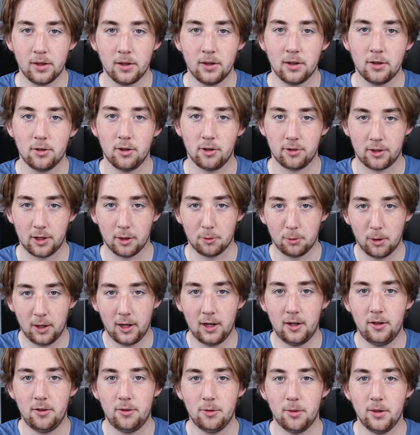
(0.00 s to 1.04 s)
So let's get right
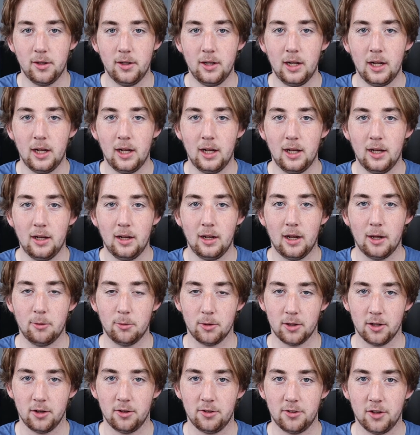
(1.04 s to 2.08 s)
into it, and
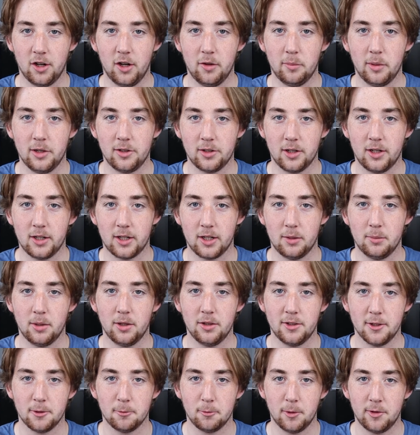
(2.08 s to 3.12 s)
we're going to start by talking about
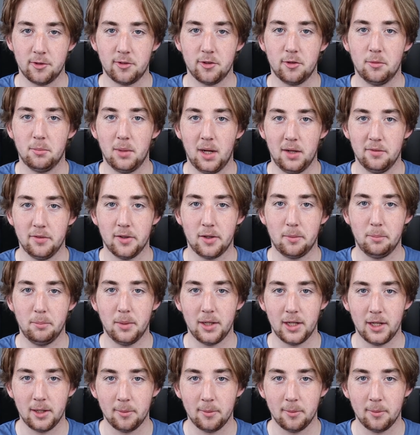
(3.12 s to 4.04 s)
the original Mavic Mini.